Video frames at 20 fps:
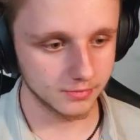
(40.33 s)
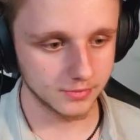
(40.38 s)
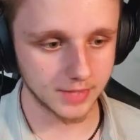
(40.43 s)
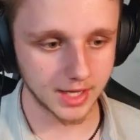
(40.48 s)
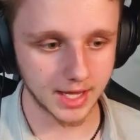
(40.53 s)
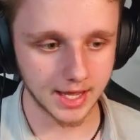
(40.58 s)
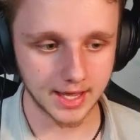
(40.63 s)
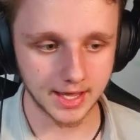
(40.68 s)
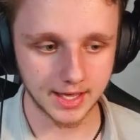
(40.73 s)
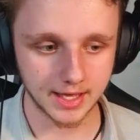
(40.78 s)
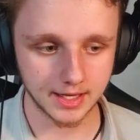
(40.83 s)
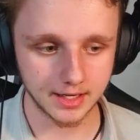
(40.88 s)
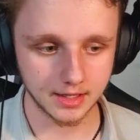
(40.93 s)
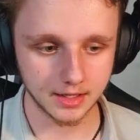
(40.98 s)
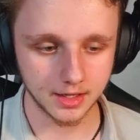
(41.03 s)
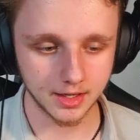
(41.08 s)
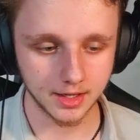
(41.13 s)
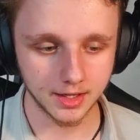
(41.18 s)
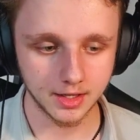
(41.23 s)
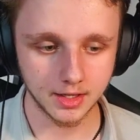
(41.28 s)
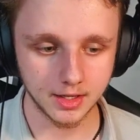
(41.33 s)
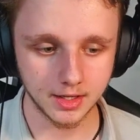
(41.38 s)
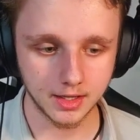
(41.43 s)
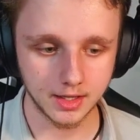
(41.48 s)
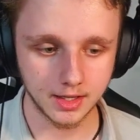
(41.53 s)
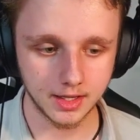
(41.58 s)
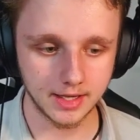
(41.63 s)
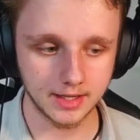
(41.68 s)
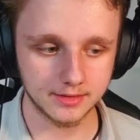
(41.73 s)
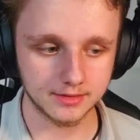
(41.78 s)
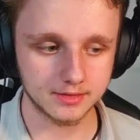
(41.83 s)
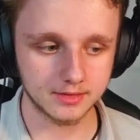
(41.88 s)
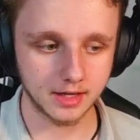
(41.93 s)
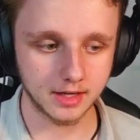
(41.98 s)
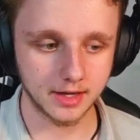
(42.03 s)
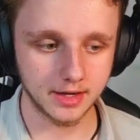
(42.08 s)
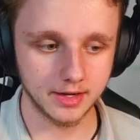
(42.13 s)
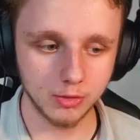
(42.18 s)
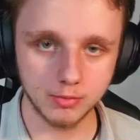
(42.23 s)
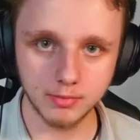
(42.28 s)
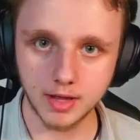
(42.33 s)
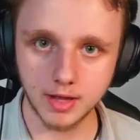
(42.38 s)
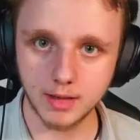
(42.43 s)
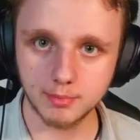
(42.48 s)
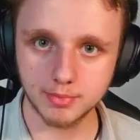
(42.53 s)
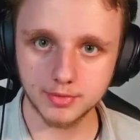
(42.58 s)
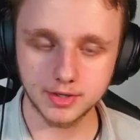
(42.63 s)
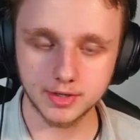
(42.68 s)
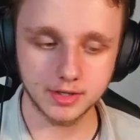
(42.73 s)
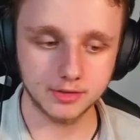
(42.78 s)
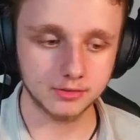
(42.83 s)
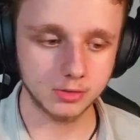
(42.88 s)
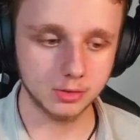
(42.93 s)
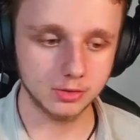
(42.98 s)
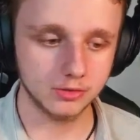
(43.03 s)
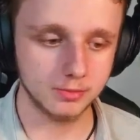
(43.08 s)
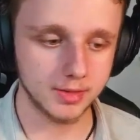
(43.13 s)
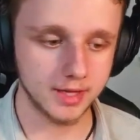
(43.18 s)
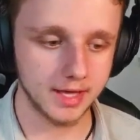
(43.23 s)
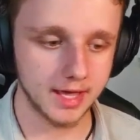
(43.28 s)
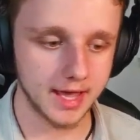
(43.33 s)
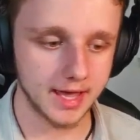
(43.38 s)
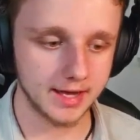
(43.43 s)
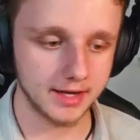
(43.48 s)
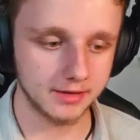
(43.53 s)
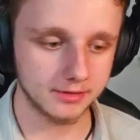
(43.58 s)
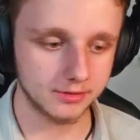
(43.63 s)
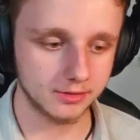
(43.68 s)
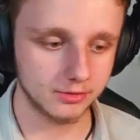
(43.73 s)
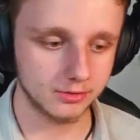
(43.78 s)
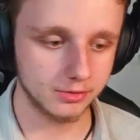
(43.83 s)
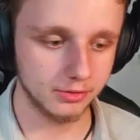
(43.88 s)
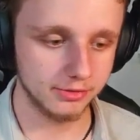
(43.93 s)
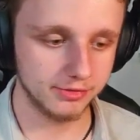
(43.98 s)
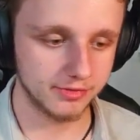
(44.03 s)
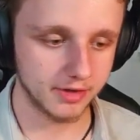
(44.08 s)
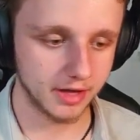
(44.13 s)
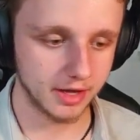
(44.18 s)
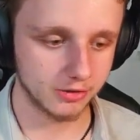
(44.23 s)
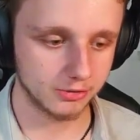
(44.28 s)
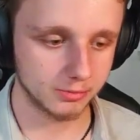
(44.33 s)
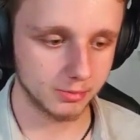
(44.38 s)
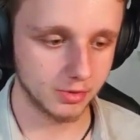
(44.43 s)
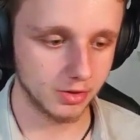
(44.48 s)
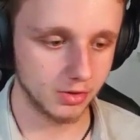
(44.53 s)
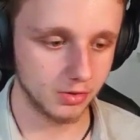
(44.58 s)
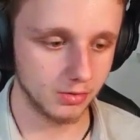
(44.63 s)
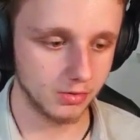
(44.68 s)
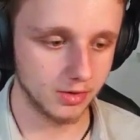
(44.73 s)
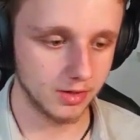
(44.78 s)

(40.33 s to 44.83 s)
and it's a new map that's going to be added to Phasmo,